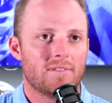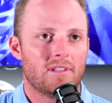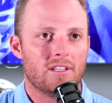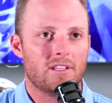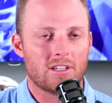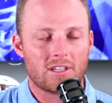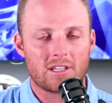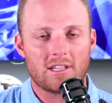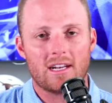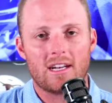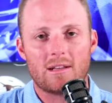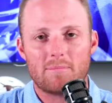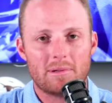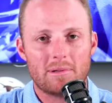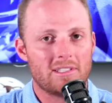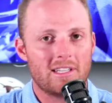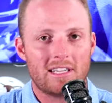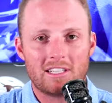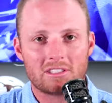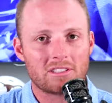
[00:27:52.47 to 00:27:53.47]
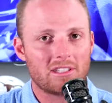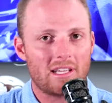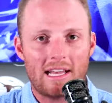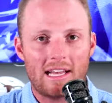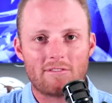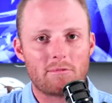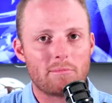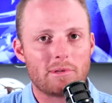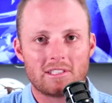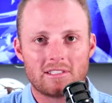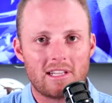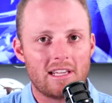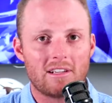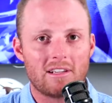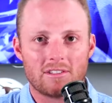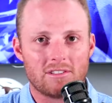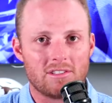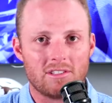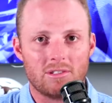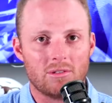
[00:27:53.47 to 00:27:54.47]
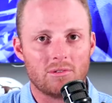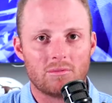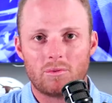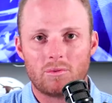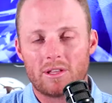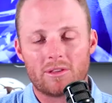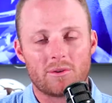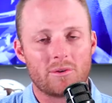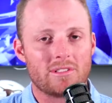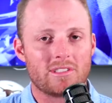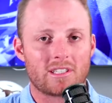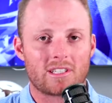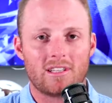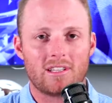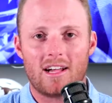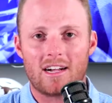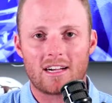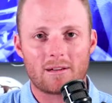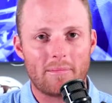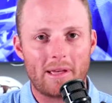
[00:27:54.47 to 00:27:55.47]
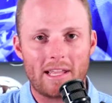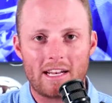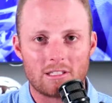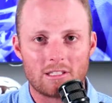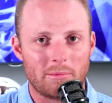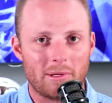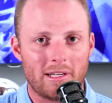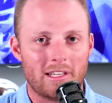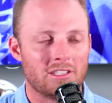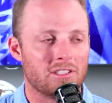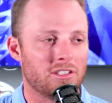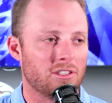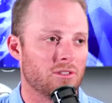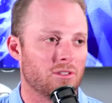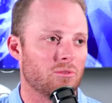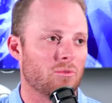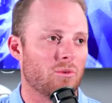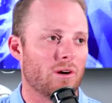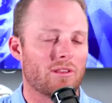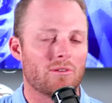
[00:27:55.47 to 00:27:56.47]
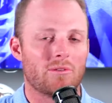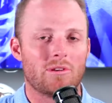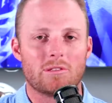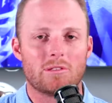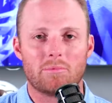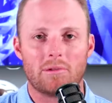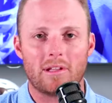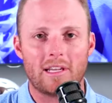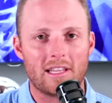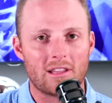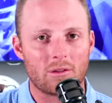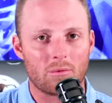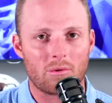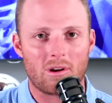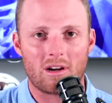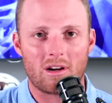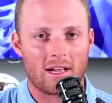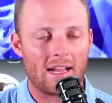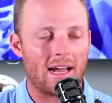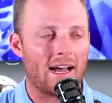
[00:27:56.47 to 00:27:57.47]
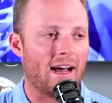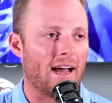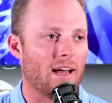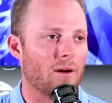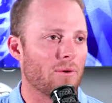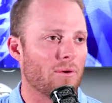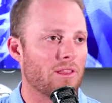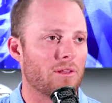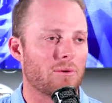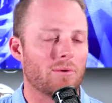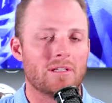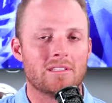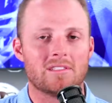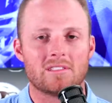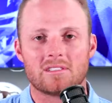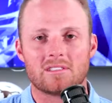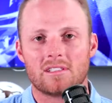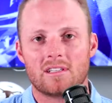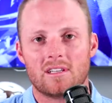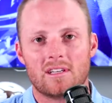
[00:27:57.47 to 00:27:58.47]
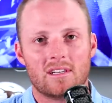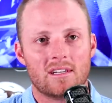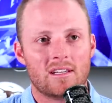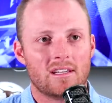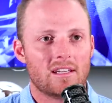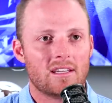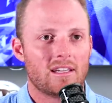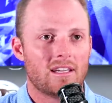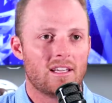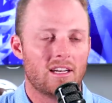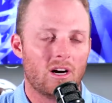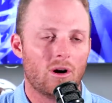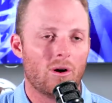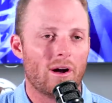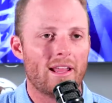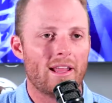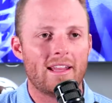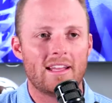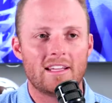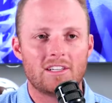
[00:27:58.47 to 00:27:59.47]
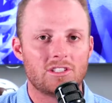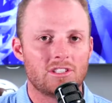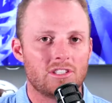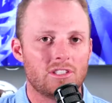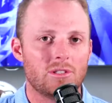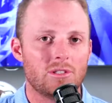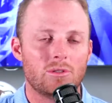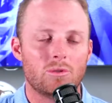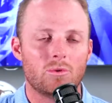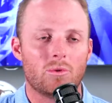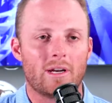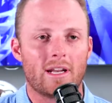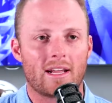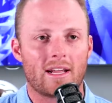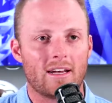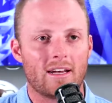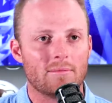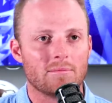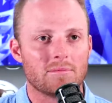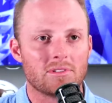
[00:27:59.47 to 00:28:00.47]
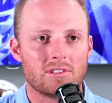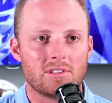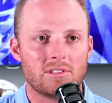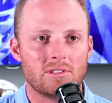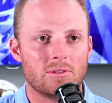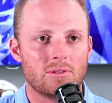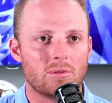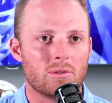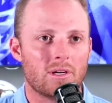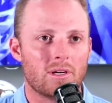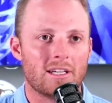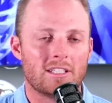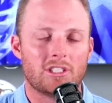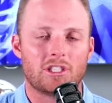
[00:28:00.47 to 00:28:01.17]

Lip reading: you're going to potentially have a mistake or two, whether it's a clock management issue, whether it's playing the wrong guy, whether it's, you know, an issue when it comes to a